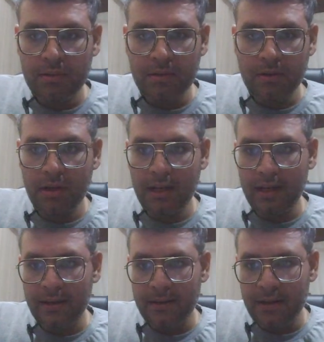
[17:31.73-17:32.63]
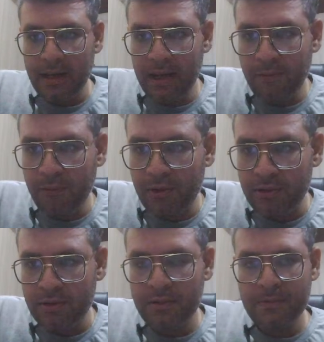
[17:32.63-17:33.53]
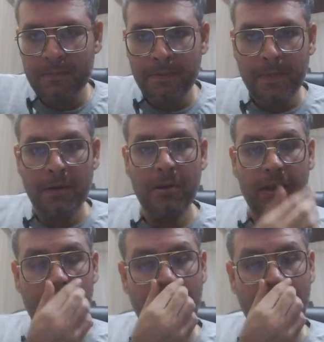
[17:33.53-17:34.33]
Okay, A4. Okay,